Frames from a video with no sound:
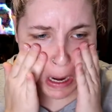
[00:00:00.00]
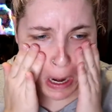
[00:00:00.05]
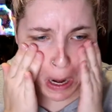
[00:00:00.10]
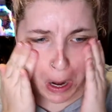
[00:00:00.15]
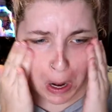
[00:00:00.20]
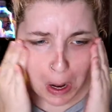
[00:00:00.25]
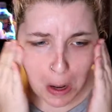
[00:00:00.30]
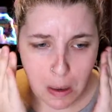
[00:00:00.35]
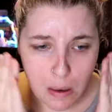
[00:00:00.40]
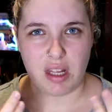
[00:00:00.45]

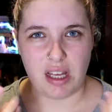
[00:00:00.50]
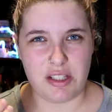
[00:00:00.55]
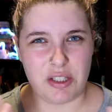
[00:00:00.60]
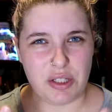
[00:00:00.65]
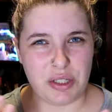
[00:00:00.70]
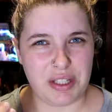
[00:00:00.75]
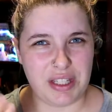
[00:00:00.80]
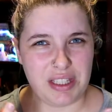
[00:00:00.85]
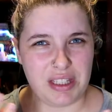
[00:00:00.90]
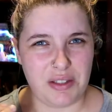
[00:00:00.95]
I
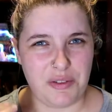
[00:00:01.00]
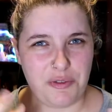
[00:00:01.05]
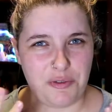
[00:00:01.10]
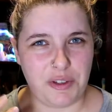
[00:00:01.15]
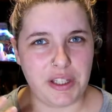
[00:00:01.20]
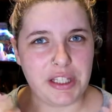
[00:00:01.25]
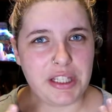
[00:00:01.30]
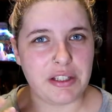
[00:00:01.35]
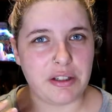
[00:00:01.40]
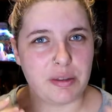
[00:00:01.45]
don't like the
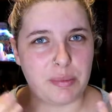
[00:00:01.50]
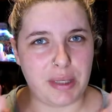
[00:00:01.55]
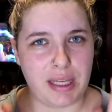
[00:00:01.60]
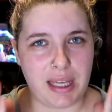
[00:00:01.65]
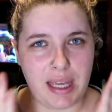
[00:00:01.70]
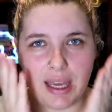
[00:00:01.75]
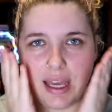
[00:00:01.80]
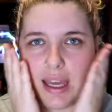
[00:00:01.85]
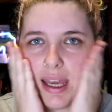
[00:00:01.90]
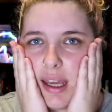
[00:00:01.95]
feeling on my
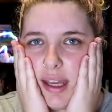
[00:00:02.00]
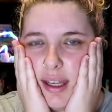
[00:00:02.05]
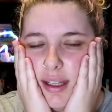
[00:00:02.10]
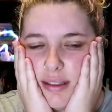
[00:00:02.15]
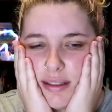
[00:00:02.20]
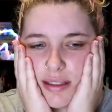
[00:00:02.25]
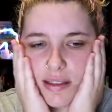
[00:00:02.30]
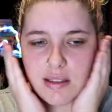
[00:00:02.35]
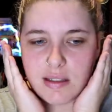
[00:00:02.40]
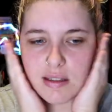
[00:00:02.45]

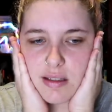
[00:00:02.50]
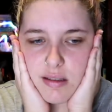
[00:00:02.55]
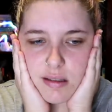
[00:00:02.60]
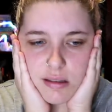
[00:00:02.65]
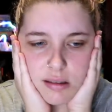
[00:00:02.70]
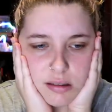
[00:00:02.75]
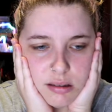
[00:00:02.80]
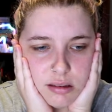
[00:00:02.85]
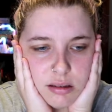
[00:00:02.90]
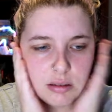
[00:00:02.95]
hands.
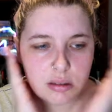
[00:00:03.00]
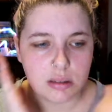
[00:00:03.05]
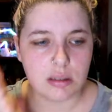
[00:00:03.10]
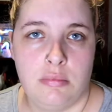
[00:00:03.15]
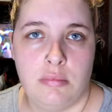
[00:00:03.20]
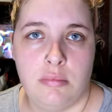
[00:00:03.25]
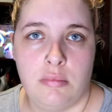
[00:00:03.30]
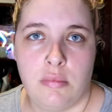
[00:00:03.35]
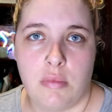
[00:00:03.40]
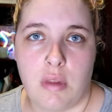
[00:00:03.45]

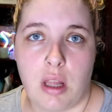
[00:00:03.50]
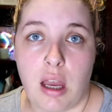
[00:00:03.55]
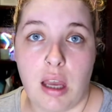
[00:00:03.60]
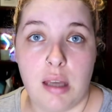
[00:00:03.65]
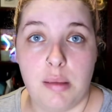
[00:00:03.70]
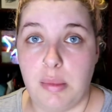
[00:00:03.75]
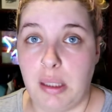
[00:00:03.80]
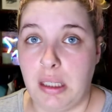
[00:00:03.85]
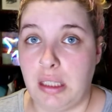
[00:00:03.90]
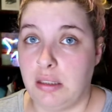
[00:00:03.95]

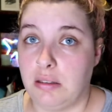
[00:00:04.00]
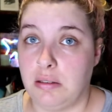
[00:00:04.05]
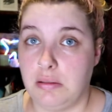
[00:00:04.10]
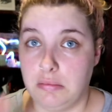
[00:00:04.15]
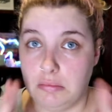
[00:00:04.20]
I mean,